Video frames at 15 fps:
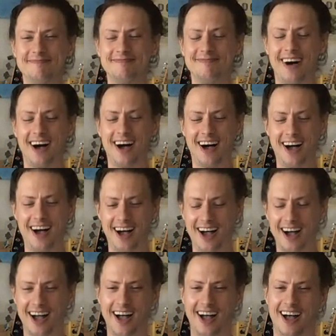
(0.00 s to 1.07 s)

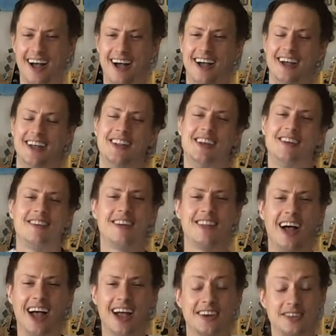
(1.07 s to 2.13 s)
And then
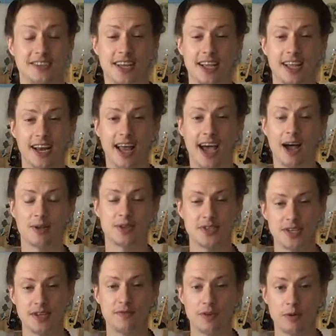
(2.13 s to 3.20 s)
relax, shake it out.
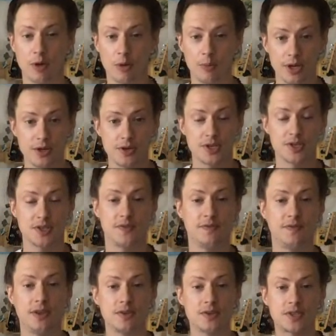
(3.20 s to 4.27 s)
Sit for a moment. You should
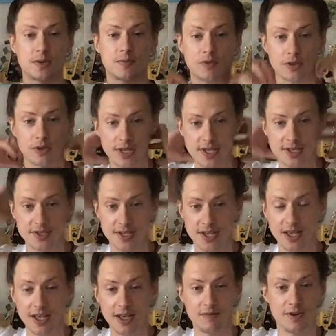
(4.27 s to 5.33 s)
feel some release
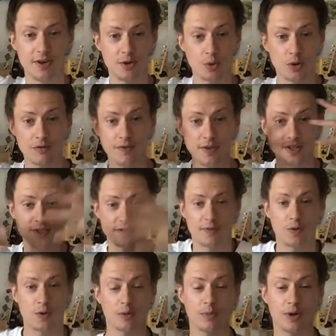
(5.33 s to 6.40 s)
endorphins, of
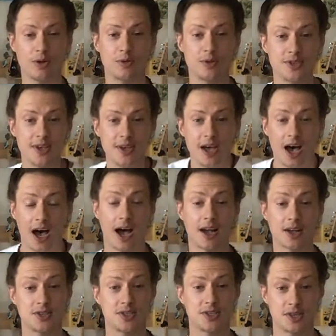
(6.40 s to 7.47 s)
hormones,
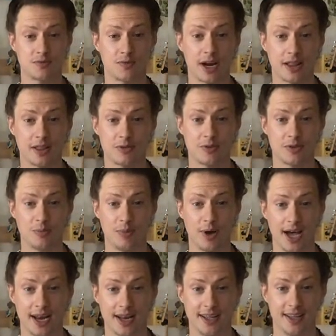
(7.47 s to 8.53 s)
oxygen running through the
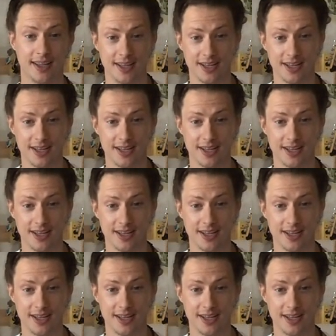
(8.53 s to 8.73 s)
body.